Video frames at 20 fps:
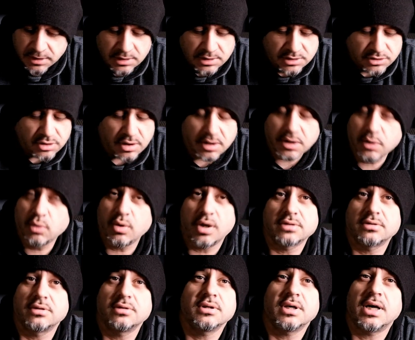Sorry
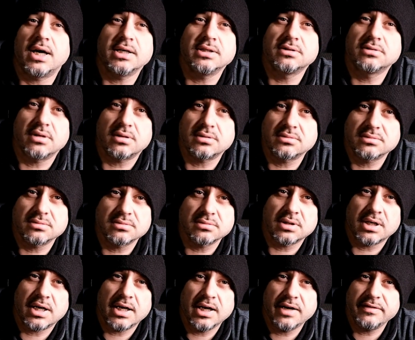Quadron,
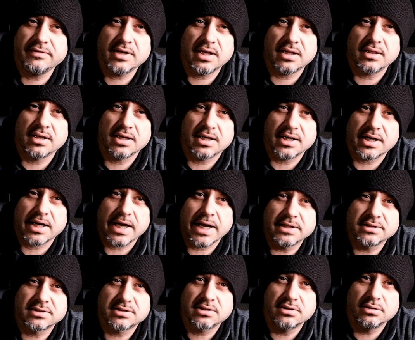I have nothing
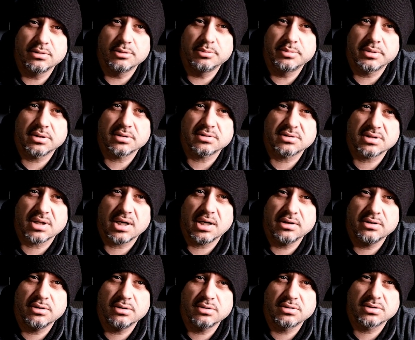against you, because I
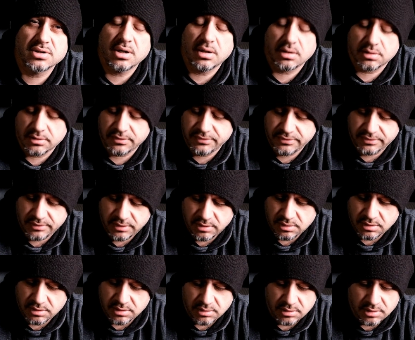use a lot of
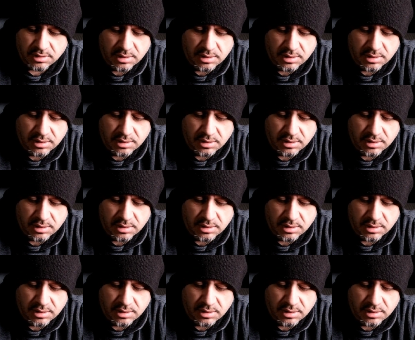your